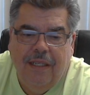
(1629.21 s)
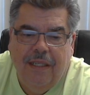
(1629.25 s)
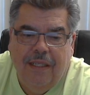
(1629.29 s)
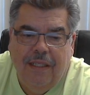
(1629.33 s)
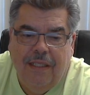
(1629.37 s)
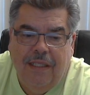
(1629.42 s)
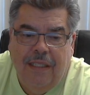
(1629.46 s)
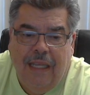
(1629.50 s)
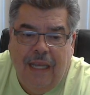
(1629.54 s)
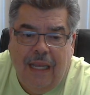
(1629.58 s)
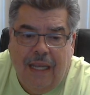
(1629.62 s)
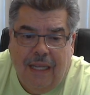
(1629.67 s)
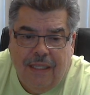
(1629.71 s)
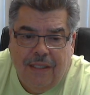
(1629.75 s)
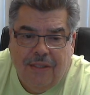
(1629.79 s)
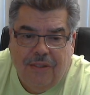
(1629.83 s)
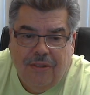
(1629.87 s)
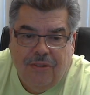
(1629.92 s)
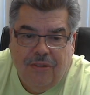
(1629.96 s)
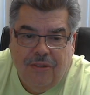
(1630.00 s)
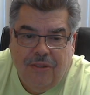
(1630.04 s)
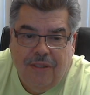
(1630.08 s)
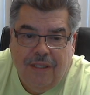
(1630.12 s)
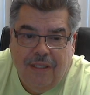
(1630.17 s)

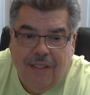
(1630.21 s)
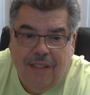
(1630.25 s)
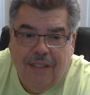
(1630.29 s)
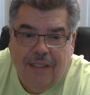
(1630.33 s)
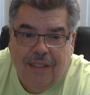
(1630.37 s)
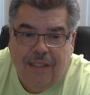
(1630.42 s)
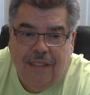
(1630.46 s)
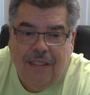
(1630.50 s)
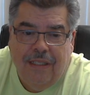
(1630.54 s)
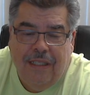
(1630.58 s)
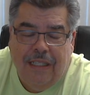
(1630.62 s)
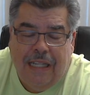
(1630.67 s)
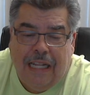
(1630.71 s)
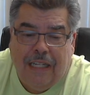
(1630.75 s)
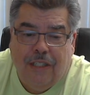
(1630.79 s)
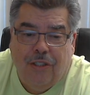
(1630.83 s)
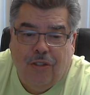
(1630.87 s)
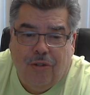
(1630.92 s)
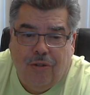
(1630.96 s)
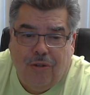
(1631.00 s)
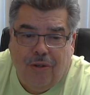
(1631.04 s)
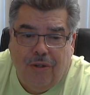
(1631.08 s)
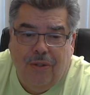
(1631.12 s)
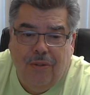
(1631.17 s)
Yes, that's
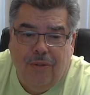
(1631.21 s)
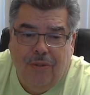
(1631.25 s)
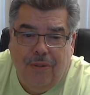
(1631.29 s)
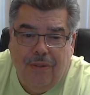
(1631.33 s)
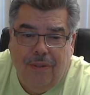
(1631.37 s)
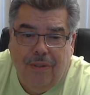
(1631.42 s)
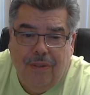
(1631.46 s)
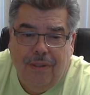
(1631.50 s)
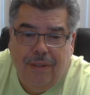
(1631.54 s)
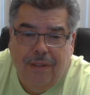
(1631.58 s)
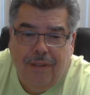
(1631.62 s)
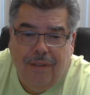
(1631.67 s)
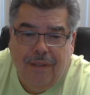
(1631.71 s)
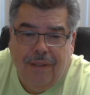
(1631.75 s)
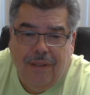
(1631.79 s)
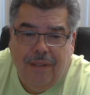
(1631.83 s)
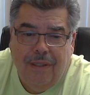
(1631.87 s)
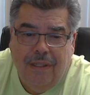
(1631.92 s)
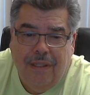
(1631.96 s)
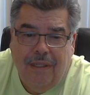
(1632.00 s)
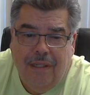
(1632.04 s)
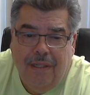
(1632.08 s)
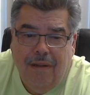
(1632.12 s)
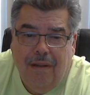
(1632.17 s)
true.
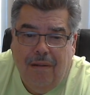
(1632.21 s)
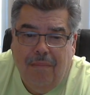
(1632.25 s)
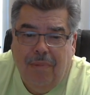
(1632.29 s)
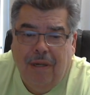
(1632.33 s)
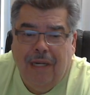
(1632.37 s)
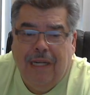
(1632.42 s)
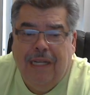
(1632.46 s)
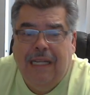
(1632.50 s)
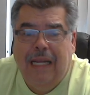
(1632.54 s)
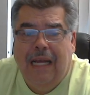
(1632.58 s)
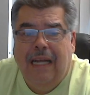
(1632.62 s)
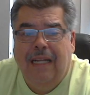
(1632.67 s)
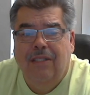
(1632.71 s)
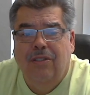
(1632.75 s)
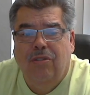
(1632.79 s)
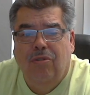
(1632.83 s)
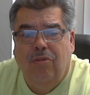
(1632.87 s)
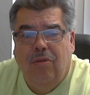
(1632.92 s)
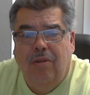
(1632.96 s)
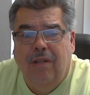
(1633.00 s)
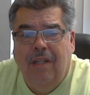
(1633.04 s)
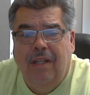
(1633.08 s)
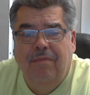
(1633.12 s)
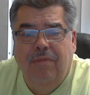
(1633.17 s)
But God
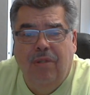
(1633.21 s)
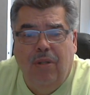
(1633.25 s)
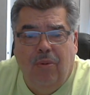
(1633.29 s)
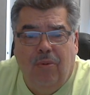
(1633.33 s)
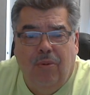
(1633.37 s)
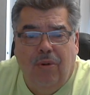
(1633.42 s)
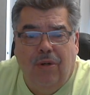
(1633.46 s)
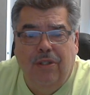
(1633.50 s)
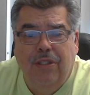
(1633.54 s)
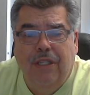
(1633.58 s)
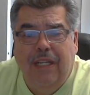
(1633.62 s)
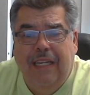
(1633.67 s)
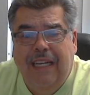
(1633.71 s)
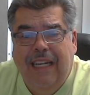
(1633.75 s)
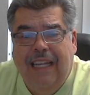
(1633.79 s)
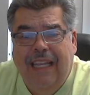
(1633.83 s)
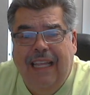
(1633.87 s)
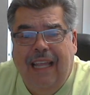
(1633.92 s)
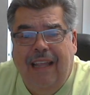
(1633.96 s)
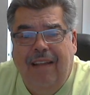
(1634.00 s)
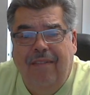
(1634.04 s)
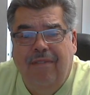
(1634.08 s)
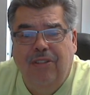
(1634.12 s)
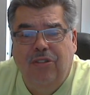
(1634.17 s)
so loved the world that he
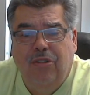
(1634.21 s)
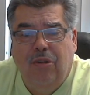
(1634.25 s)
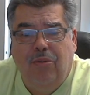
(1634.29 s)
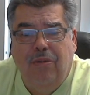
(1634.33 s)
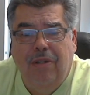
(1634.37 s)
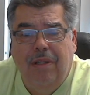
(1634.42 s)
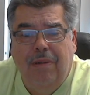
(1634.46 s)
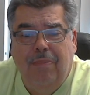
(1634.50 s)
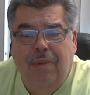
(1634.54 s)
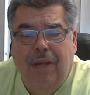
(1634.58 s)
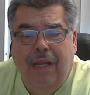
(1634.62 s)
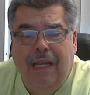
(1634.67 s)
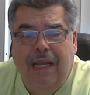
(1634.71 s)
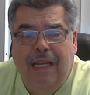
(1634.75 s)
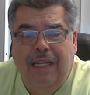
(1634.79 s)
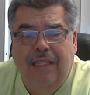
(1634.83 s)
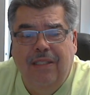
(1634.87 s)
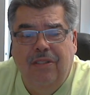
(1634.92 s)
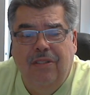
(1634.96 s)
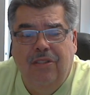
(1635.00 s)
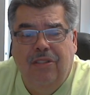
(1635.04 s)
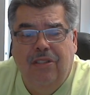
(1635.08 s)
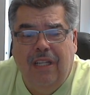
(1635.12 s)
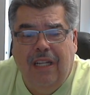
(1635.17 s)
gave his only
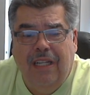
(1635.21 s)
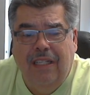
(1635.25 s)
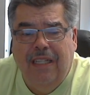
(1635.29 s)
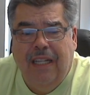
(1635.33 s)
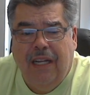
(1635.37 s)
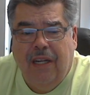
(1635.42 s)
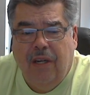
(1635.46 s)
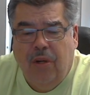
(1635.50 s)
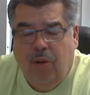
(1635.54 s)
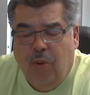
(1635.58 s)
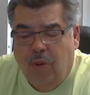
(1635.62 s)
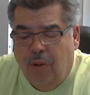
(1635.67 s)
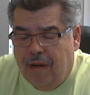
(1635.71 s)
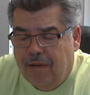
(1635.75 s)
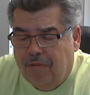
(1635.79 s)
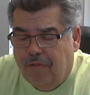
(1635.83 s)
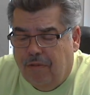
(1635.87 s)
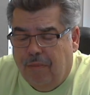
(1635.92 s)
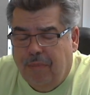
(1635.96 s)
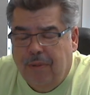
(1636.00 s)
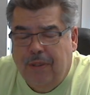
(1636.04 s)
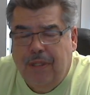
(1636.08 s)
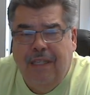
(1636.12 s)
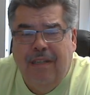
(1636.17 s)
begotten Son, that
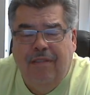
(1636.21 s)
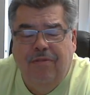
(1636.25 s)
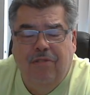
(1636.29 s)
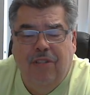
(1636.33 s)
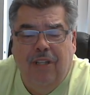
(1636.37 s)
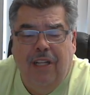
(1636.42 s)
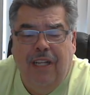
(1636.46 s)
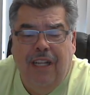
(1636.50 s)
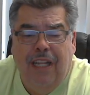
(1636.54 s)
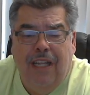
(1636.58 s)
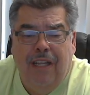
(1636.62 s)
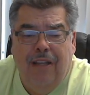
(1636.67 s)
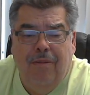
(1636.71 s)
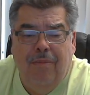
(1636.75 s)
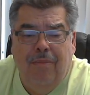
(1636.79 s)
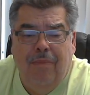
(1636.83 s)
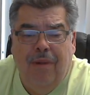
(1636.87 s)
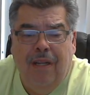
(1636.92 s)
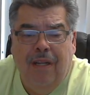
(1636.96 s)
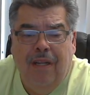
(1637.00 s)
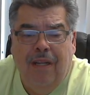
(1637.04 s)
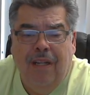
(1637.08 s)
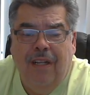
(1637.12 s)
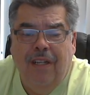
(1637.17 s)
whoever believes in
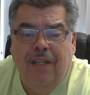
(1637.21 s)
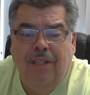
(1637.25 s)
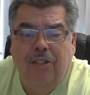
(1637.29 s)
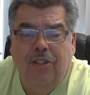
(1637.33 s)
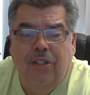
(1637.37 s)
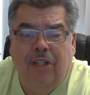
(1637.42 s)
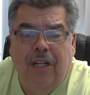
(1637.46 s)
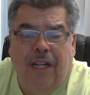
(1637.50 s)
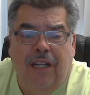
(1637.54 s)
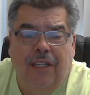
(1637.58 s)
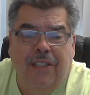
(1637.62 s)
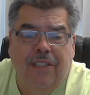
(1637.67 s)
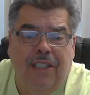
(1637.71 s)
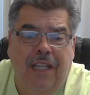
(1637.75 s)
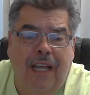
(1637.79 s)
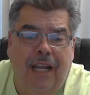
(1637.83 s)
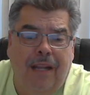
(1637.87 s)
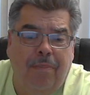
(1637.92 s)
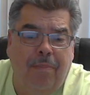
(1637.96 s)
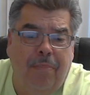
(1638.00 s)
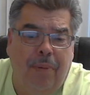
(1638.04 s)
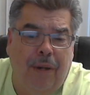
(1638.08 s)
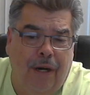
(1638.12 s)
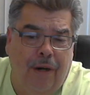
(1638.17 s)
him shall
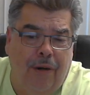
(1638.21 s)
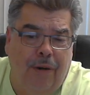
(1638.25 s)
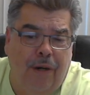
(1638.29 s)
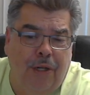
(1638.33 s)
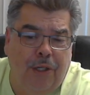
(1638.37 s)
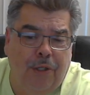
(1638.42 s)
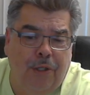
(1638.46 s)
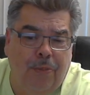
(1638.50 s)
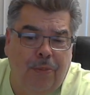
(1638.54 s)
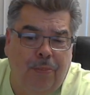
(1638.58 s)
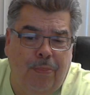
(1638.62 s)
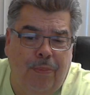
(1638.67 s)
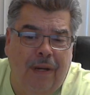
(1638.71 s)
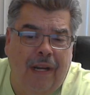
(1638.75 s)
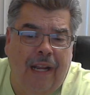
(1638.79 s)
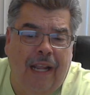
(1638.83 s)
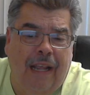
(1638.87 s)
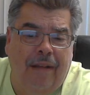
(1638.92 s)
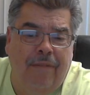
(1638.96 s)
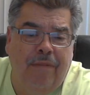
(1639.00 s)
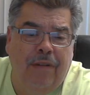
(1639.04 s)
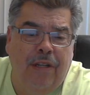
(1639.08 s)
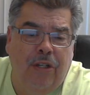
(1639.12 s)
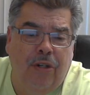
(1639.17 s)
not perish but
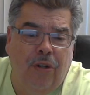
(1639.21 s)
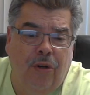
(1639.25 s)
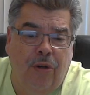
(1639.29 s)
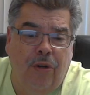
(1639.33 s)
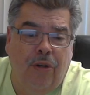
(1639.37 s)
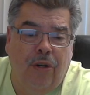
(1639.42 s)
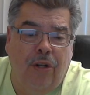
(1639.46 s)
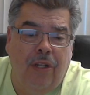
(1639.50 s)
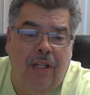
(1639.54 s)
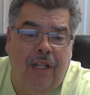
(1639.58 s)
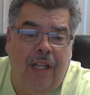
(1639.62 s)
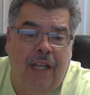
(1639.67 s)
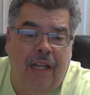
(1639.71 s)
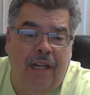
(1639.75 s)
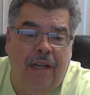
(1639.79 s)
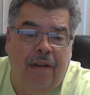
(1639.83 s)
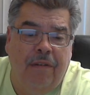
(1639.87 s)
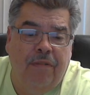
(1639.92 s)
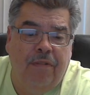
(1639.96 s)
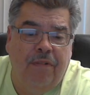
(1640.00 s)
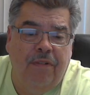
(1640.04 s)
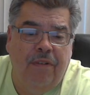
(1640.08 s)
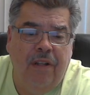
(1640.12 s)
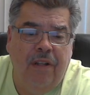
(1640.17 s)
have eternal life.